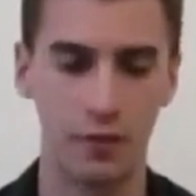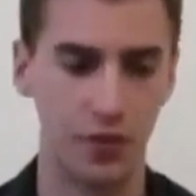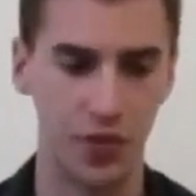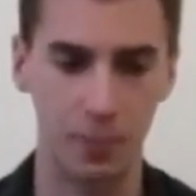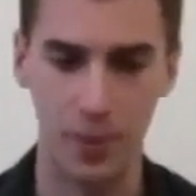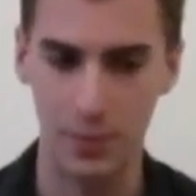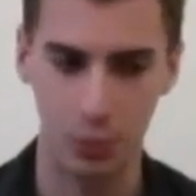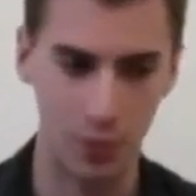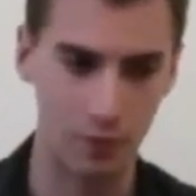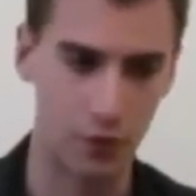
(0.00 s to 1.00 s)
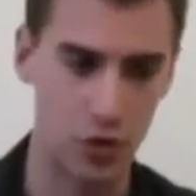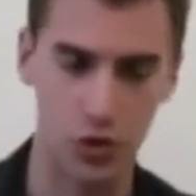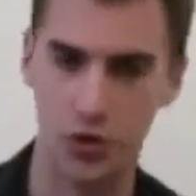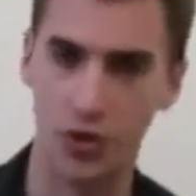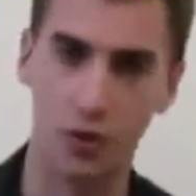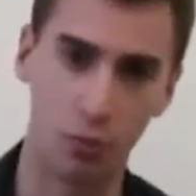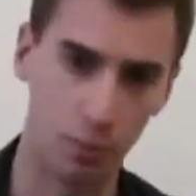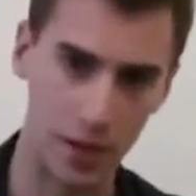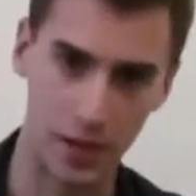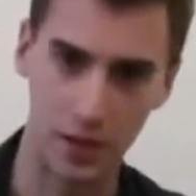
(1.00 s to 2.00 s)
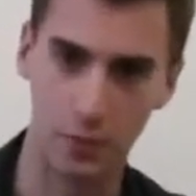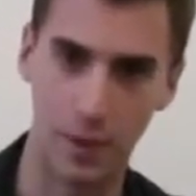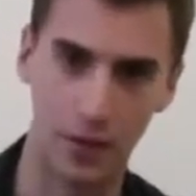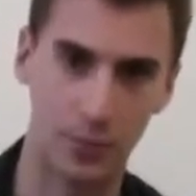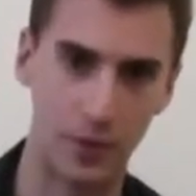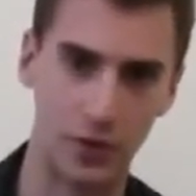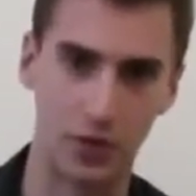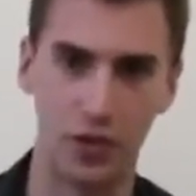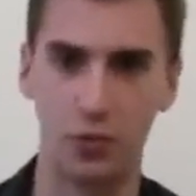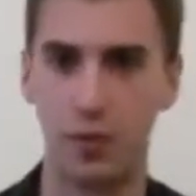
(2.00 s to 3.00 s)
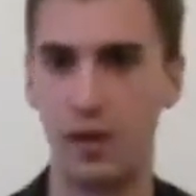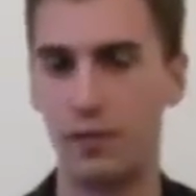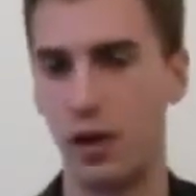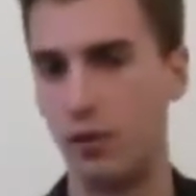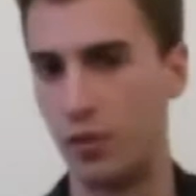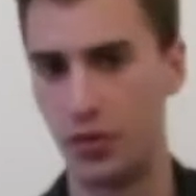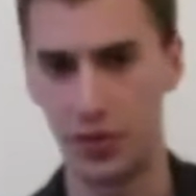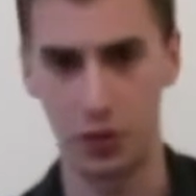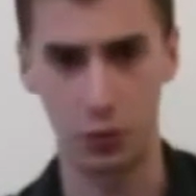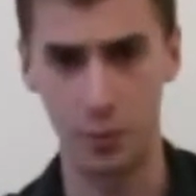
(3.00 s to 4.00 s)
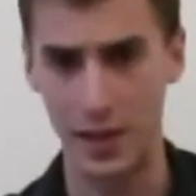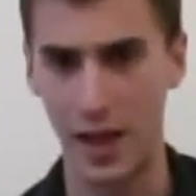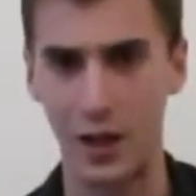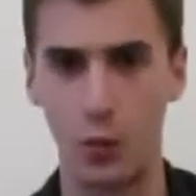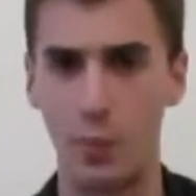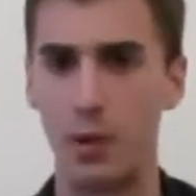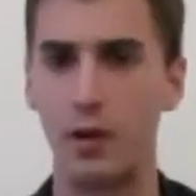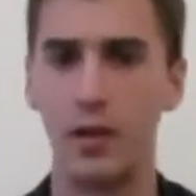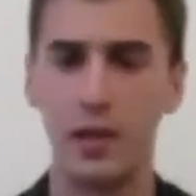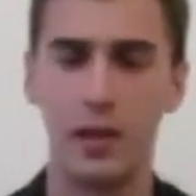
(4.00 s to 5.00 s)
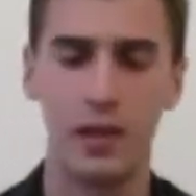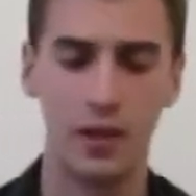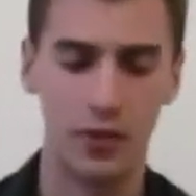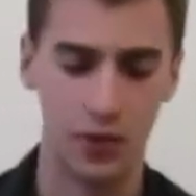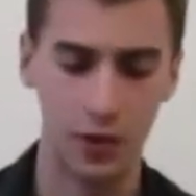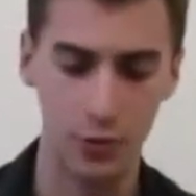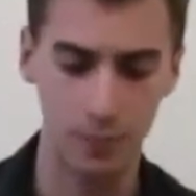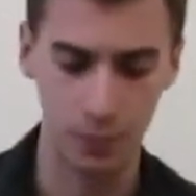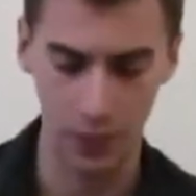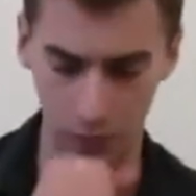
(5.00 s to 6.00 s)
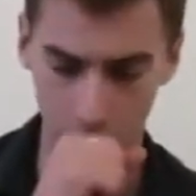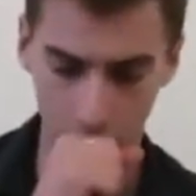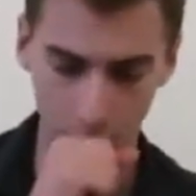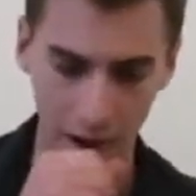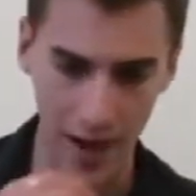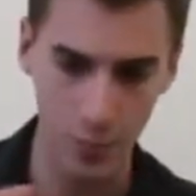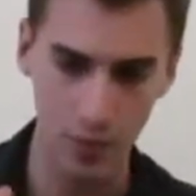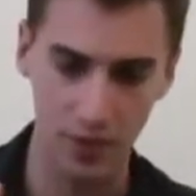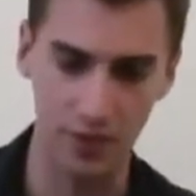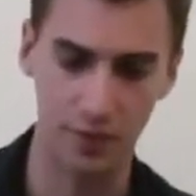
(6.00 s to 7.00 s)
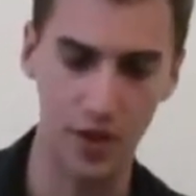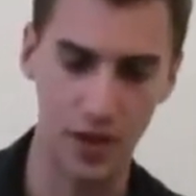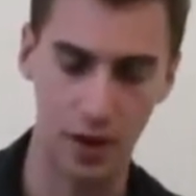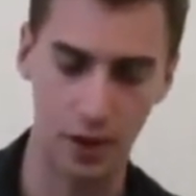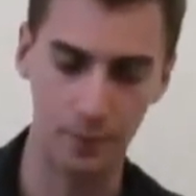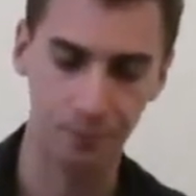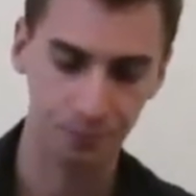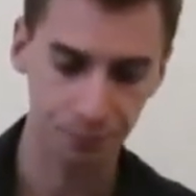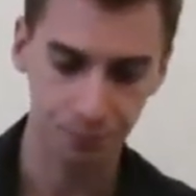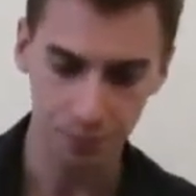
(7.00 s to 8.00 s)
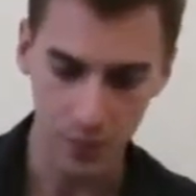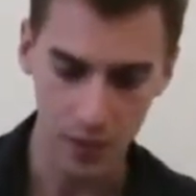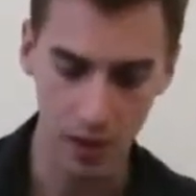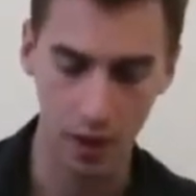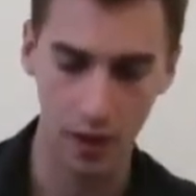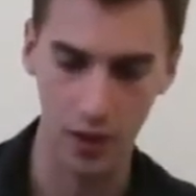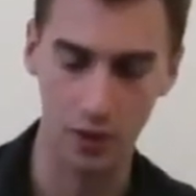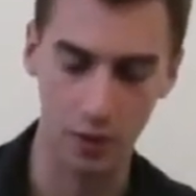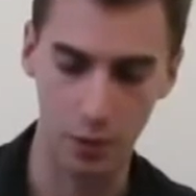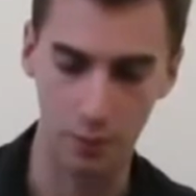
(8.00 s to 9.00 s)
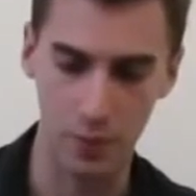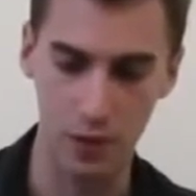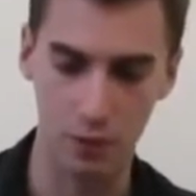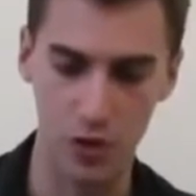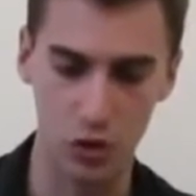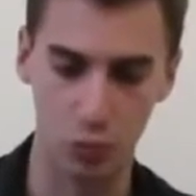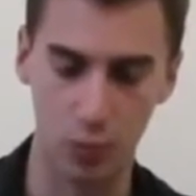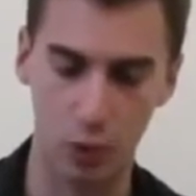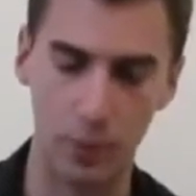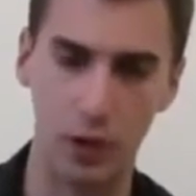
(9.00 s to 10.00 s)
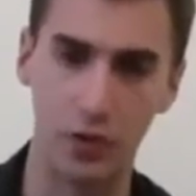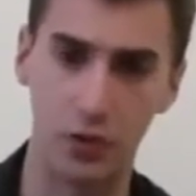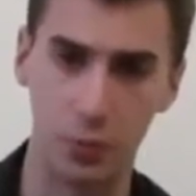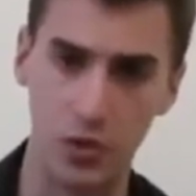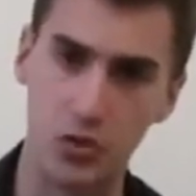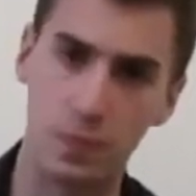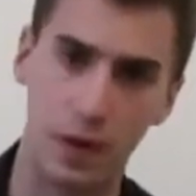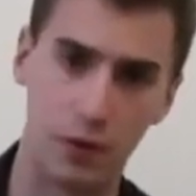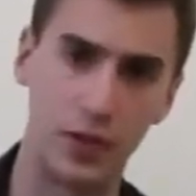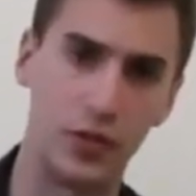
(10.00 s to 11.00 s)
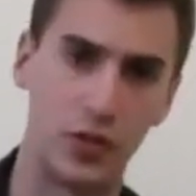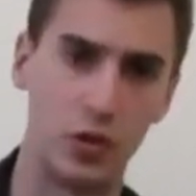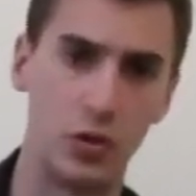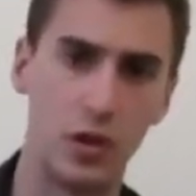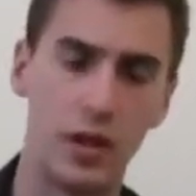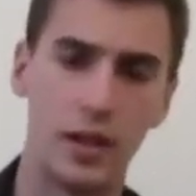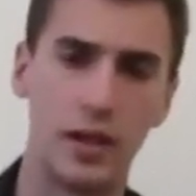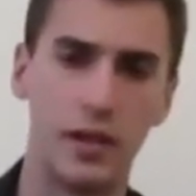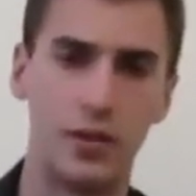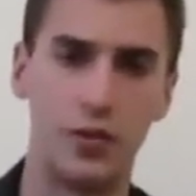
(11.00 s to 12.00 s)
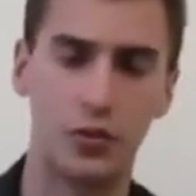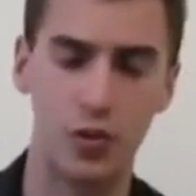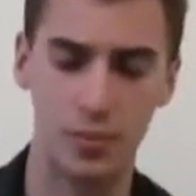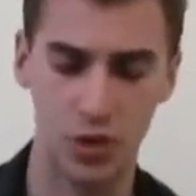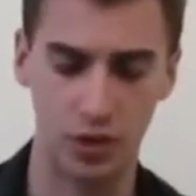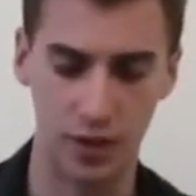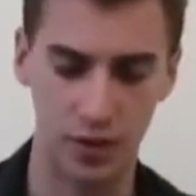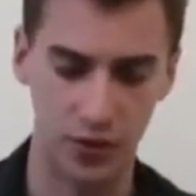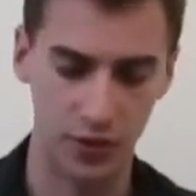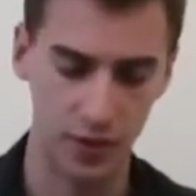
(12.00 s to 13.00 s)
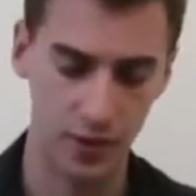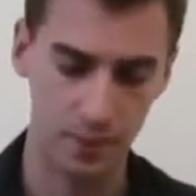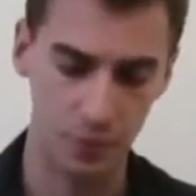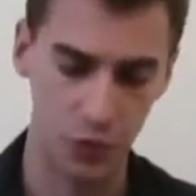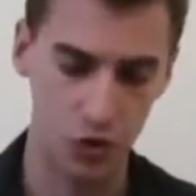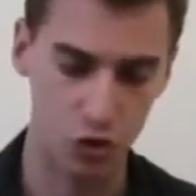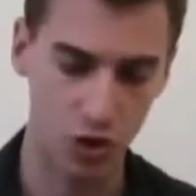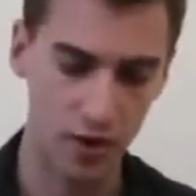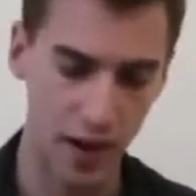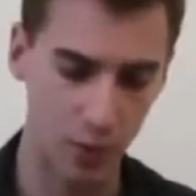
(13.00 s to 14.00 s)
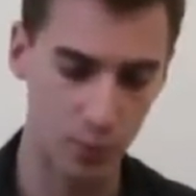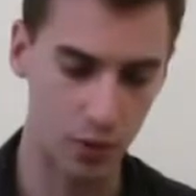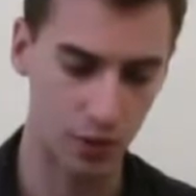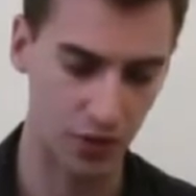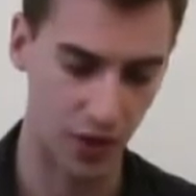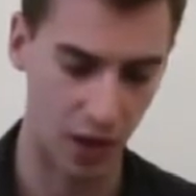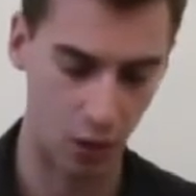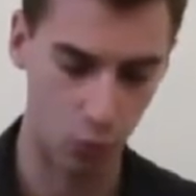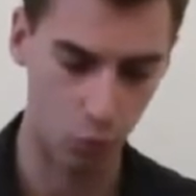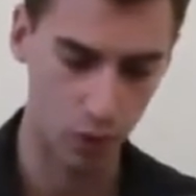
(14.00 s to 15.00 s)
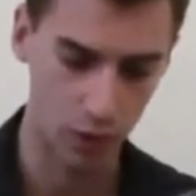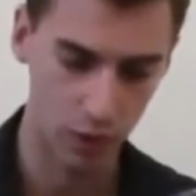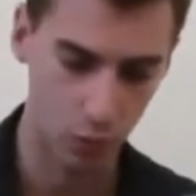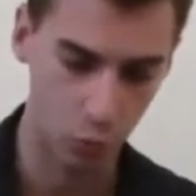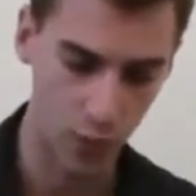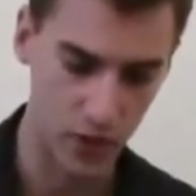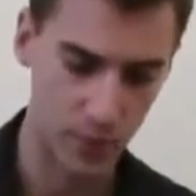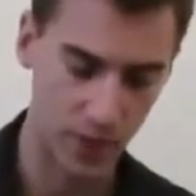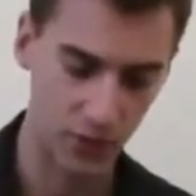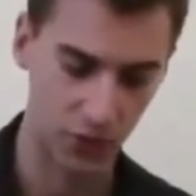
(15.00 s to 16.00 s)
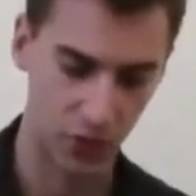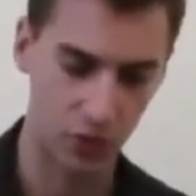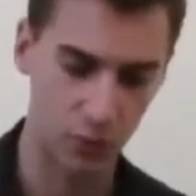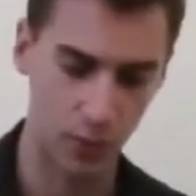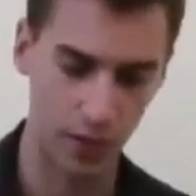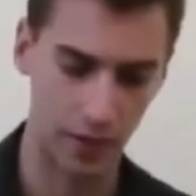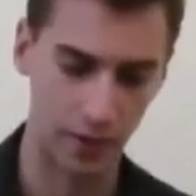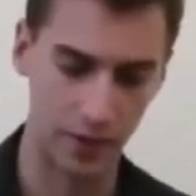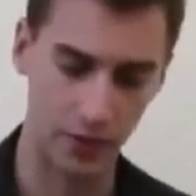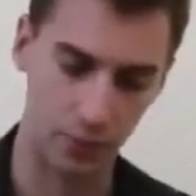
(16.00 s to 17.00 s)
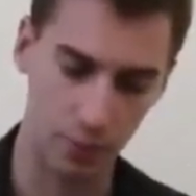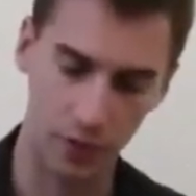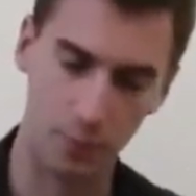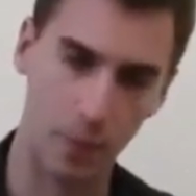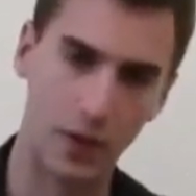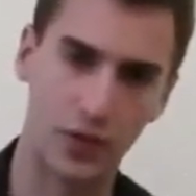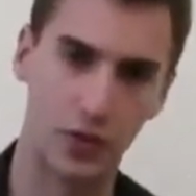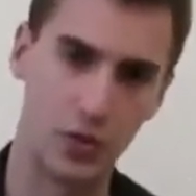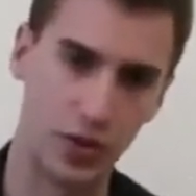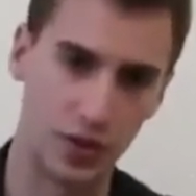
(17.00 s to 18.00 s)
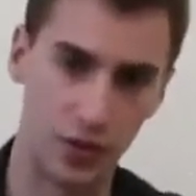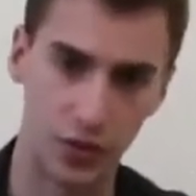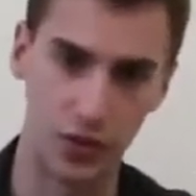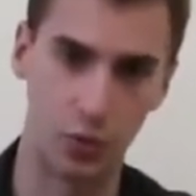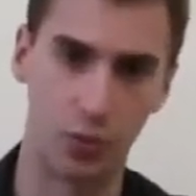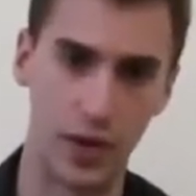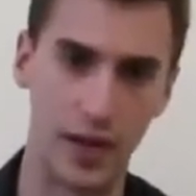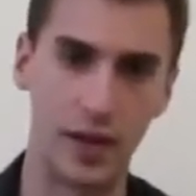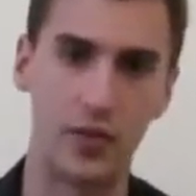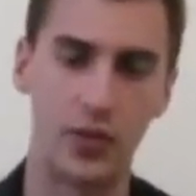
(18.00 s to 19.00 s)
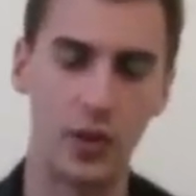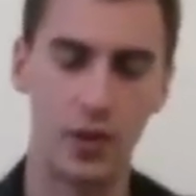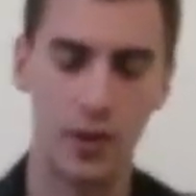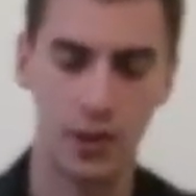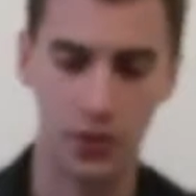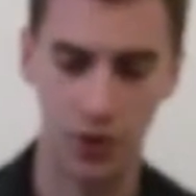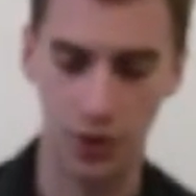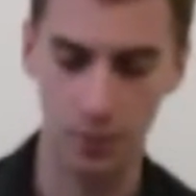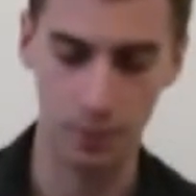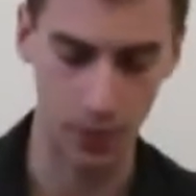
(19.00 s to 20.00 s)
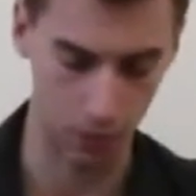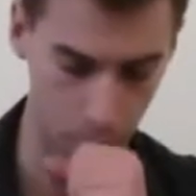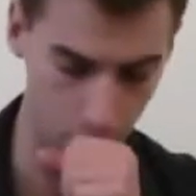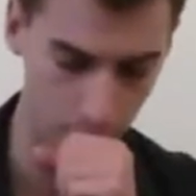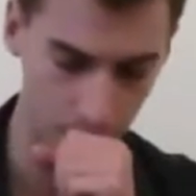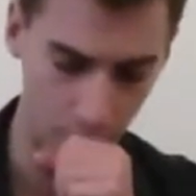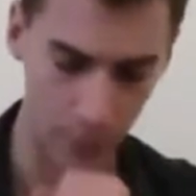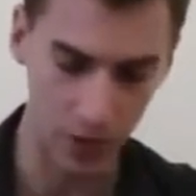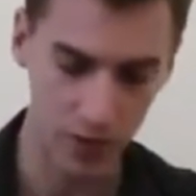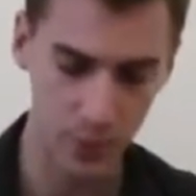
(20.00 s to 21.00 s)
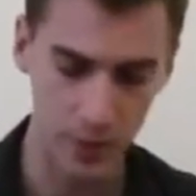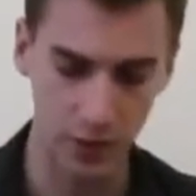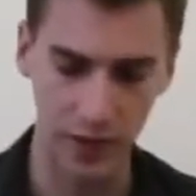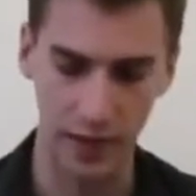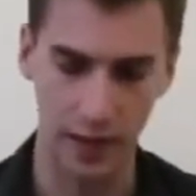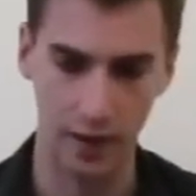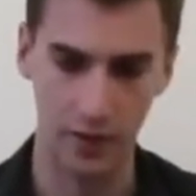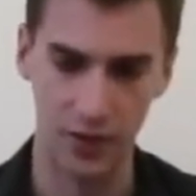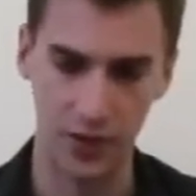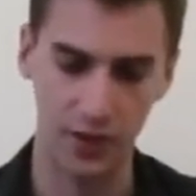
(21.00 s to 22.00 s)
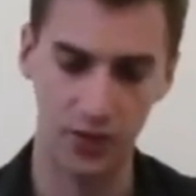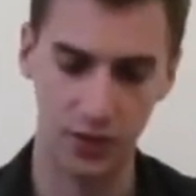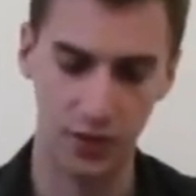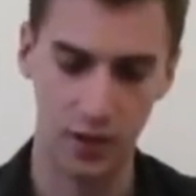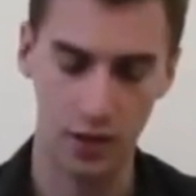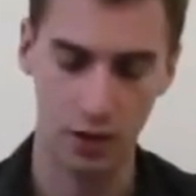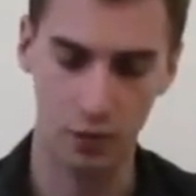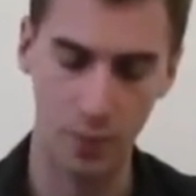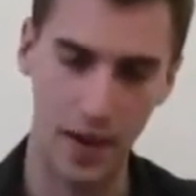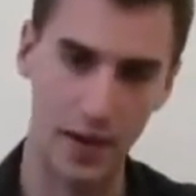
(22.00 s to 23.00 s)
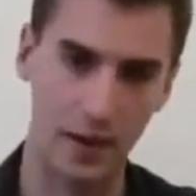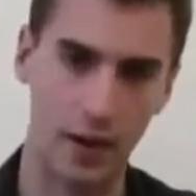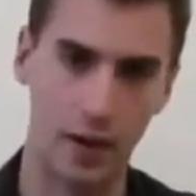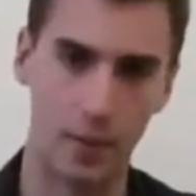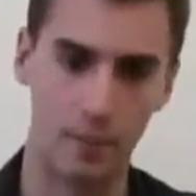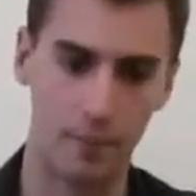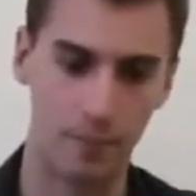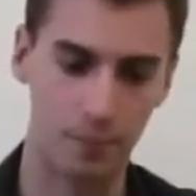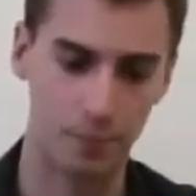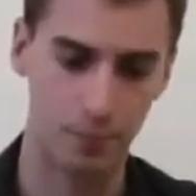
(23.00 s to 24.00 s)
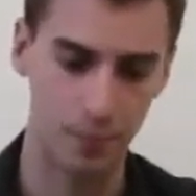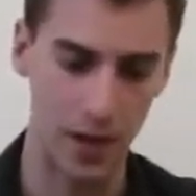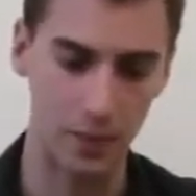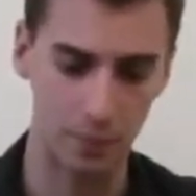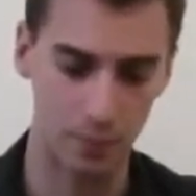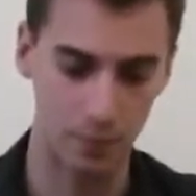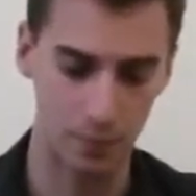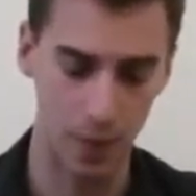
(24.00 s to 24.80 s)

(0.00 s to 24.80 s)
For some people, Infusionsoft will be the best piece of software. For others, it will be Aweber. So my aim with this video and the original blog post, which I've linked to in the description, is to try and help you understand which piece of software is best suited to your needs. So I'm going to be looking at 6 of the main